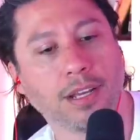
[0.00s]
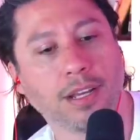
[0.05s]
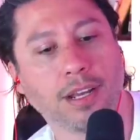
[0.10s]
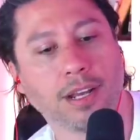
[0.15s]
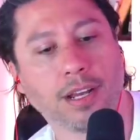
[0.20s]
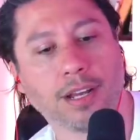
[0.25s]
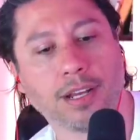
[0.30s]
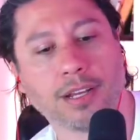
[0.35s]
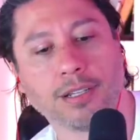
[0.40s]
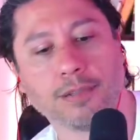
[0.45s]

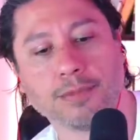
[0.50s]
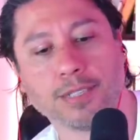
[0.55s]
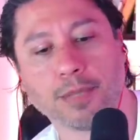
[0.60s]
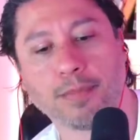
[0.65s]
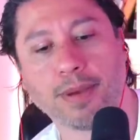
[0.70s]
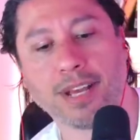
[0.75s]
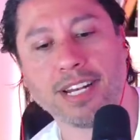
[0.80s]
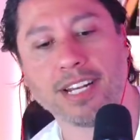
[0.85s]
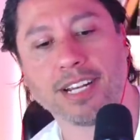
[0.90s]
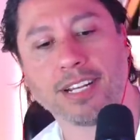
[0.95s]

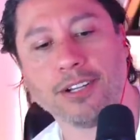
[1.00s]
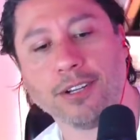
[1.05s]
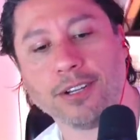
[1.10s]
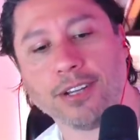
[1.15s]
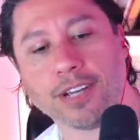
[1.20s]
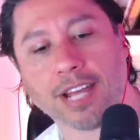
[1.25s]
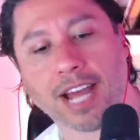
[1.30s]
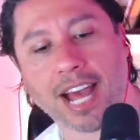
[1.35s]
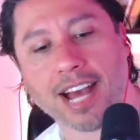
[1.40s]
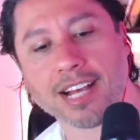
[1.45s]
Depending on who
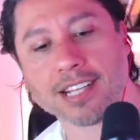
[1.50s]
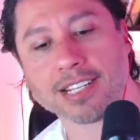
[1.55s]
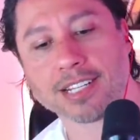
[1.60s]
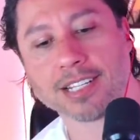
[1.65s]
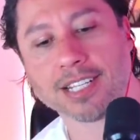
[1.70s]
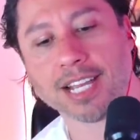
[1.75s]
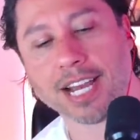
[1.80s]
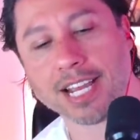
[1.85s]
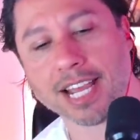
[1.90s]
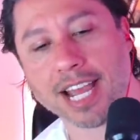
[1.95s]
you ask
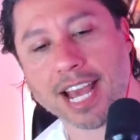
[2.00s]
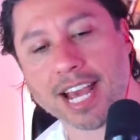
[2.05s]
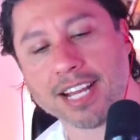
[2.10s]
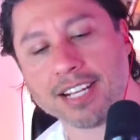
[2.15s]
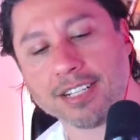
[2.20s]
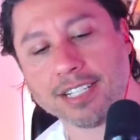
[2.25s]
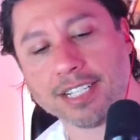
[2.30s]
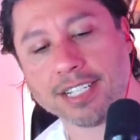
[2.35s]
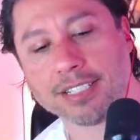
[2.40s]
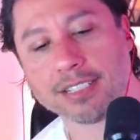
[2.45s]
is how you
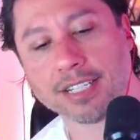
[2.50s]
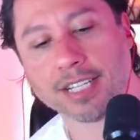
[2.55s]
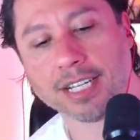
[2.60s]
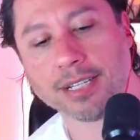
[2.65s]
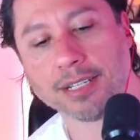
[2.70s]
handle it.